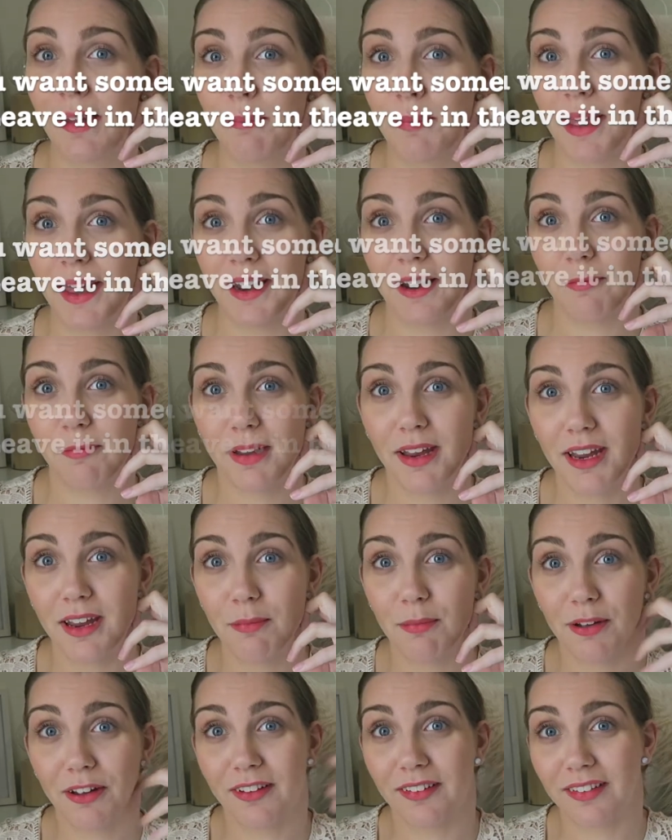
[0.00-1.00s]
get mad at
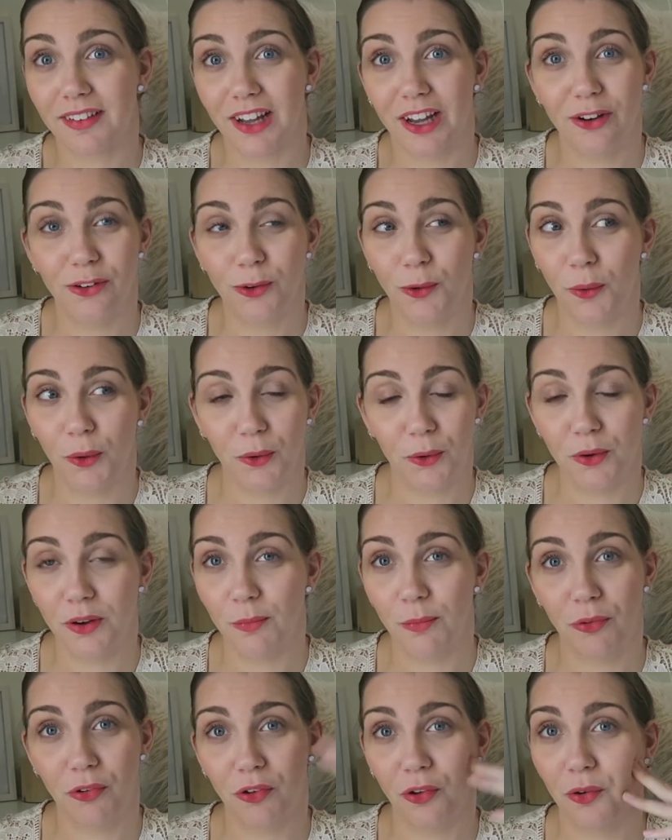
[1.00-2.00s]
me, but I don't know
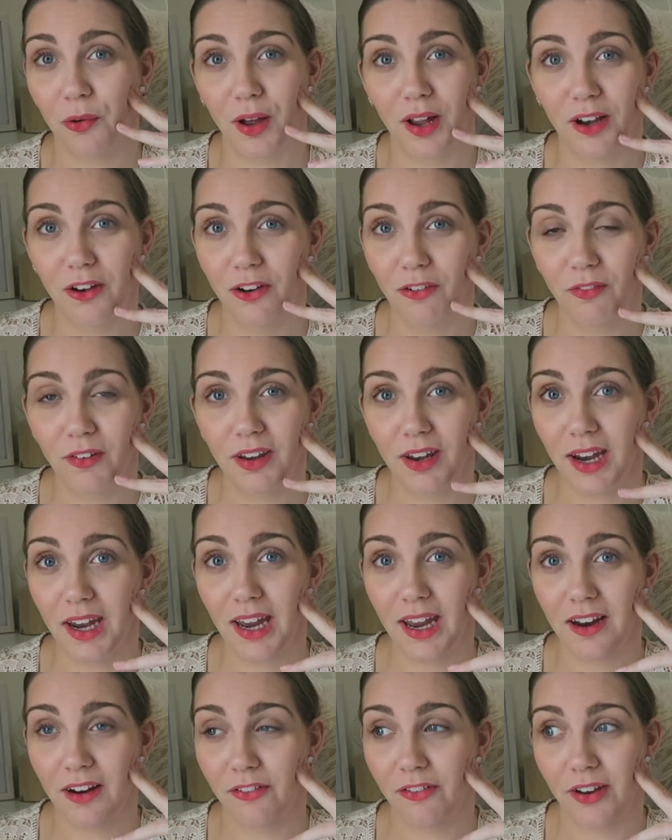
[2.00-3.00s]
them. So I don't really
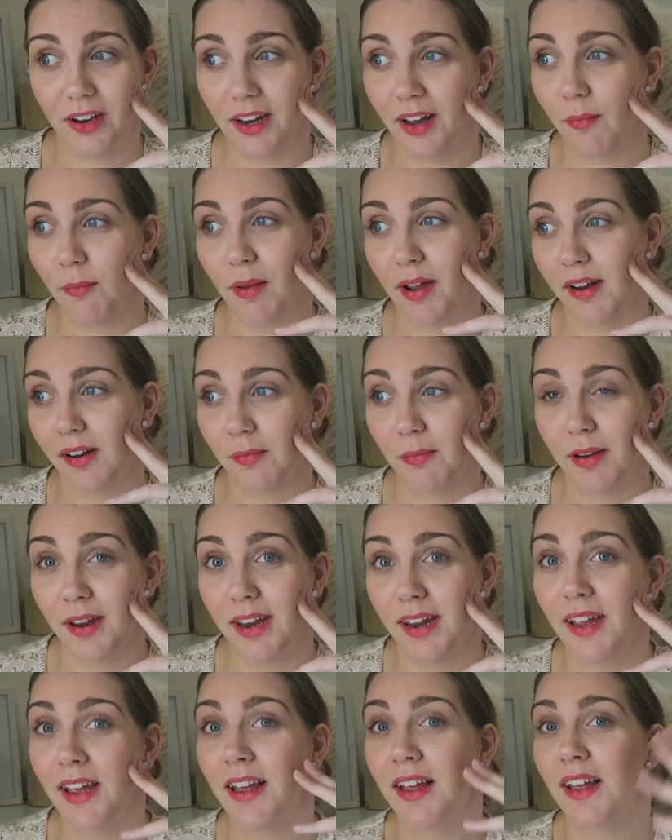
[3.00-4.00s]
care if they get mad at
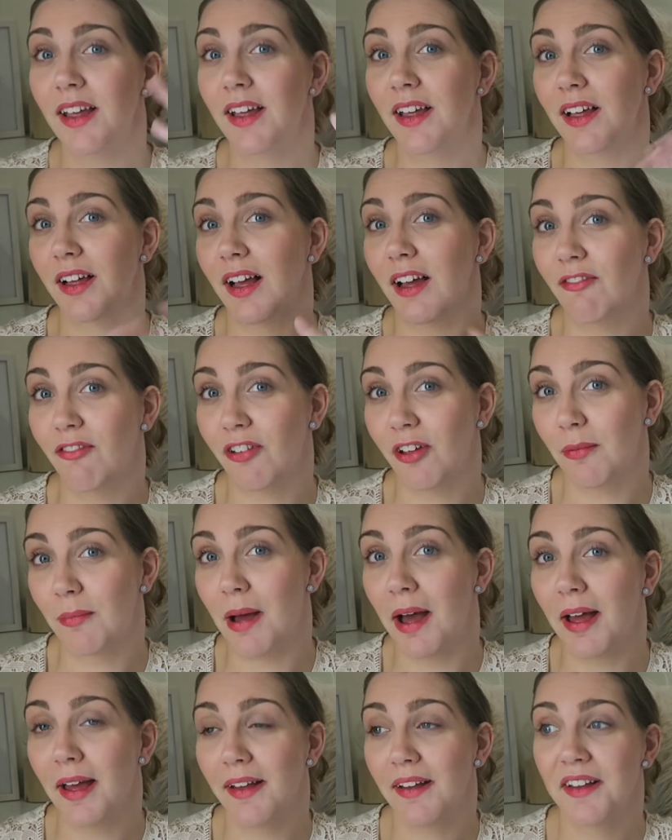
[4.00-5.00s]
me. I've done
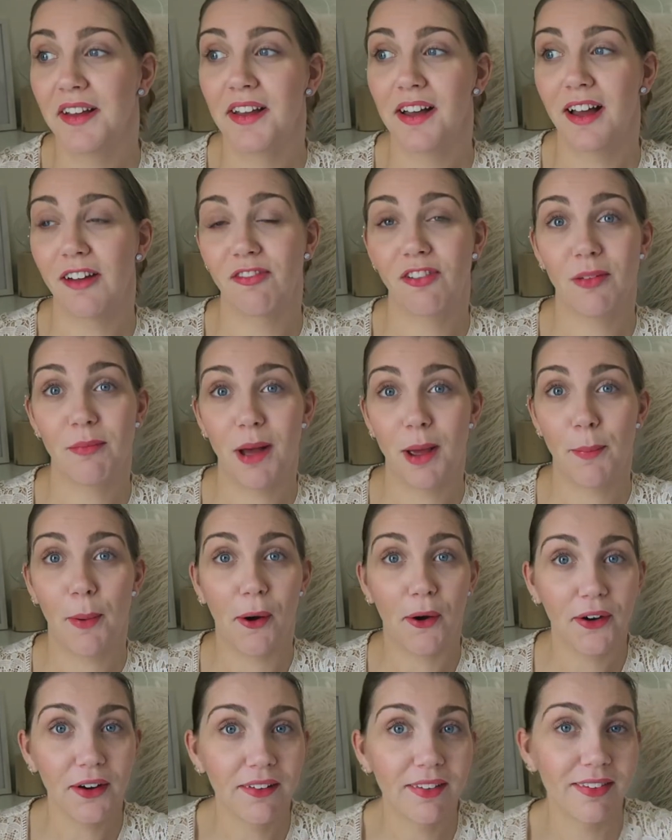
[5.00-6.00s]
my
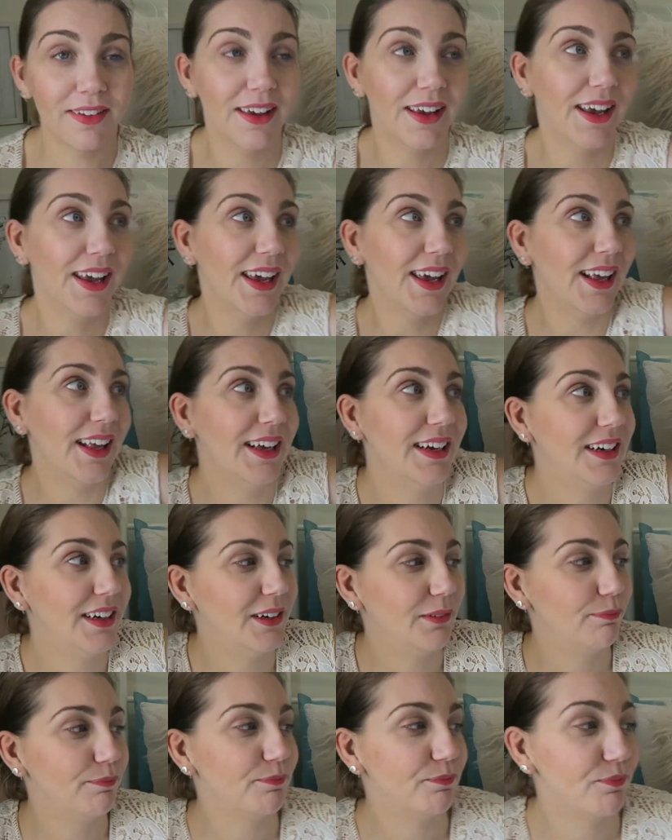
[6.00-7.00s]
part.
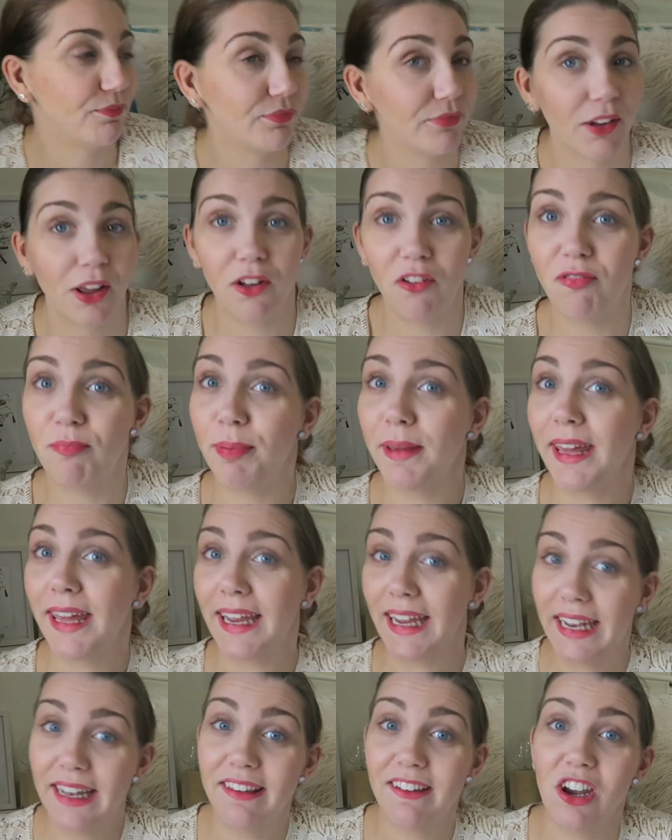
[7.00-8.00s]
Of
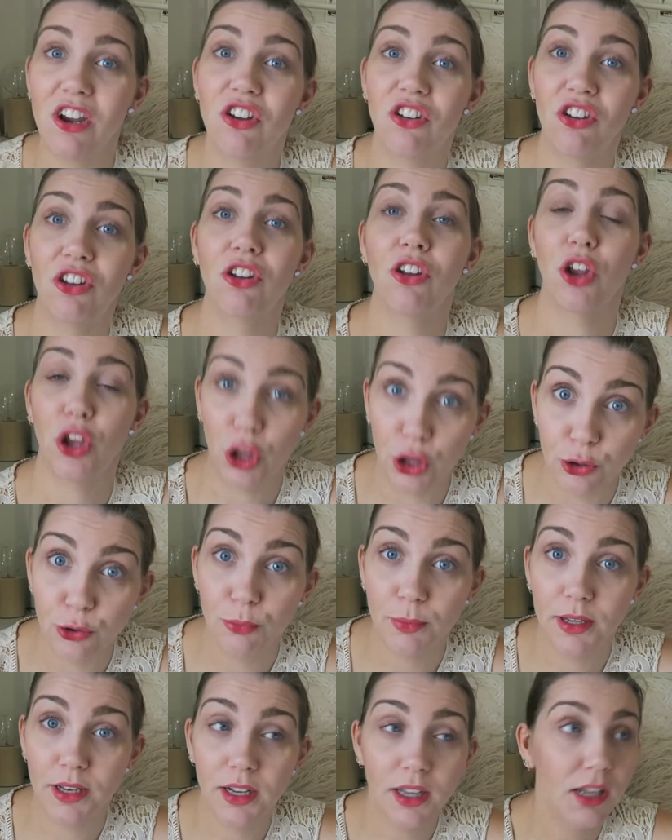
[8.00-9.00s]
being a decent
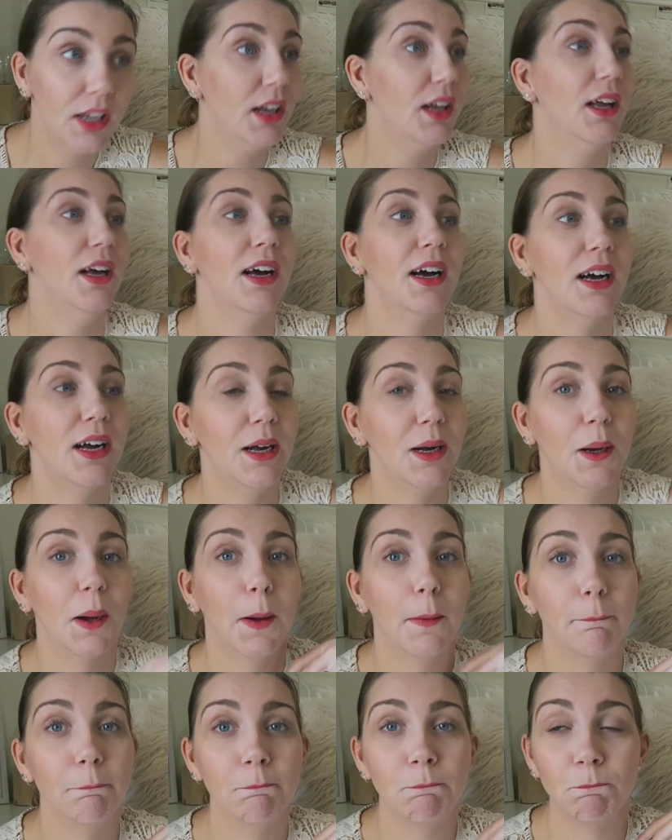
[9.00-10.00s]
human.
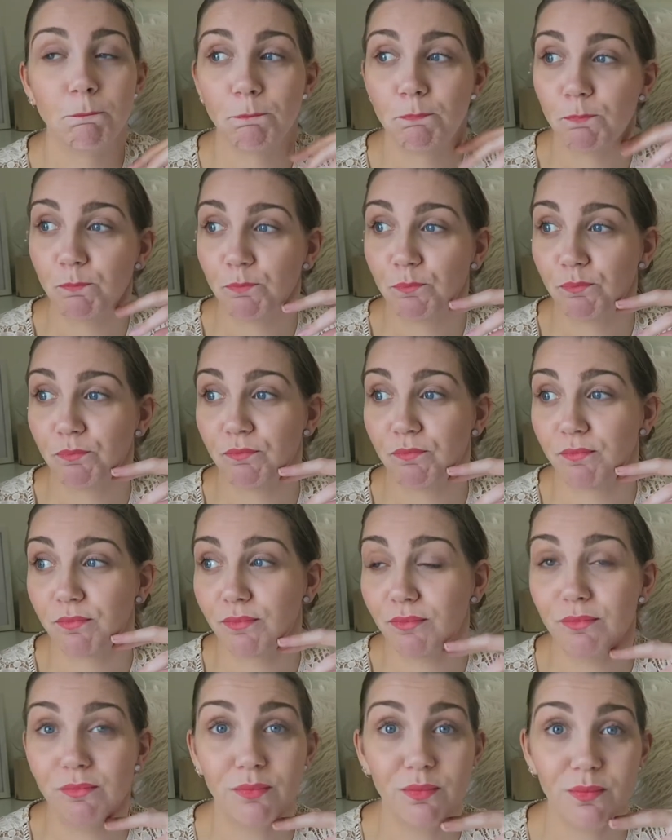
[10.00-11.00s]

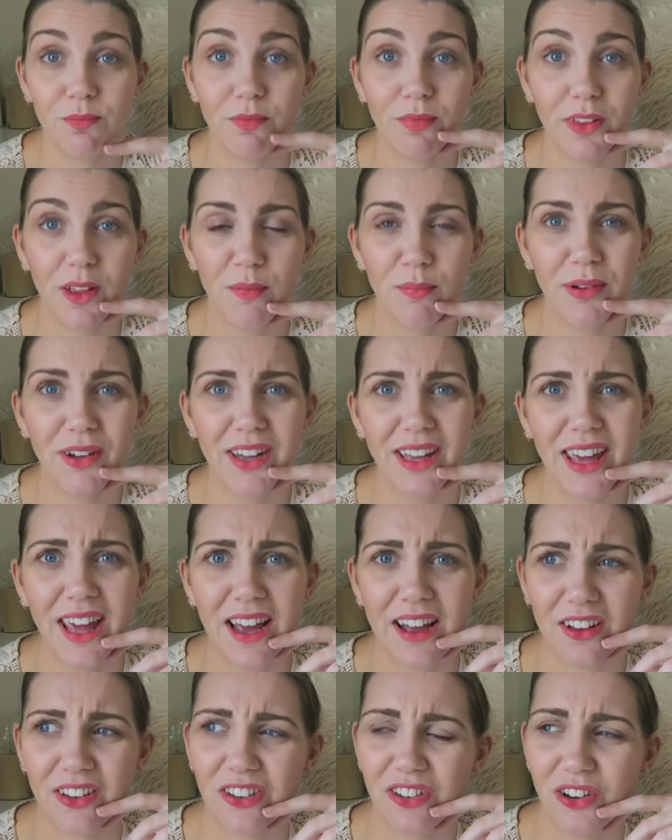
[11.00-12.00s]
But
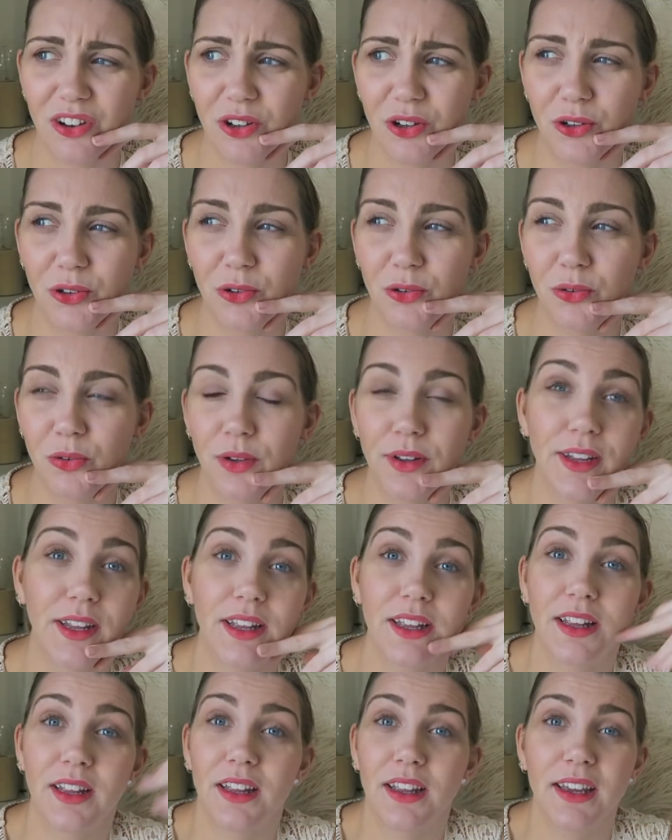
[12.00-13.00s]
yeah, so
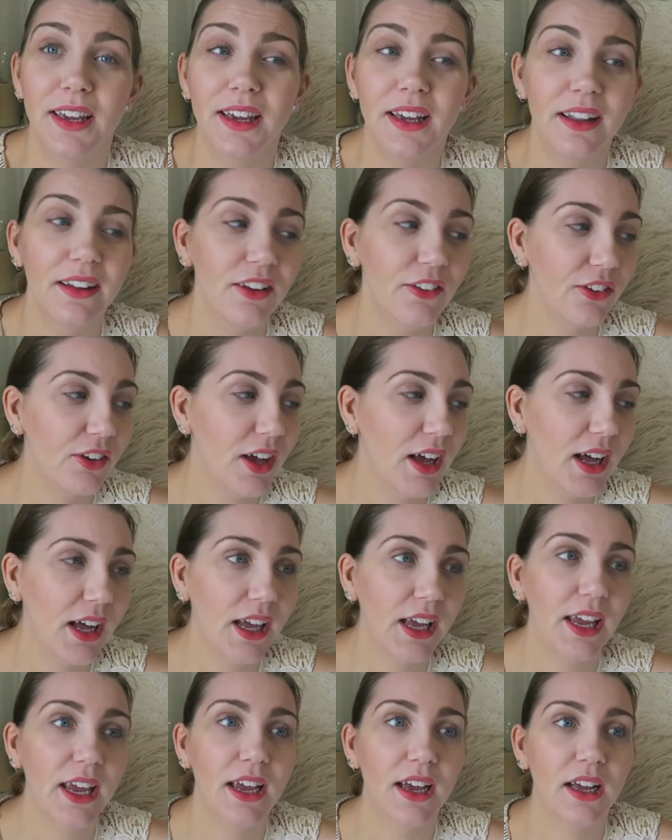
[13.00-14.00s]
yeah, this
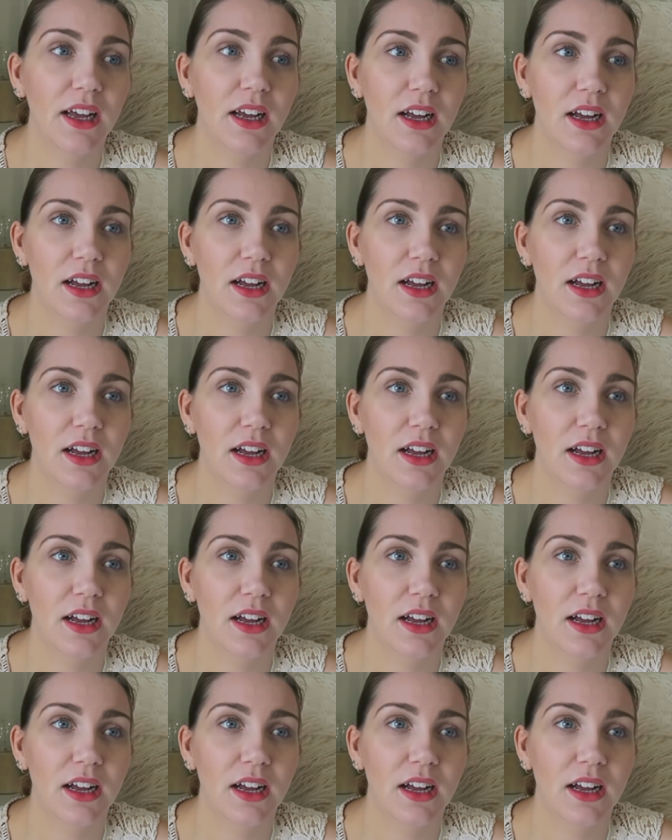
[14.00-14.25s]
guy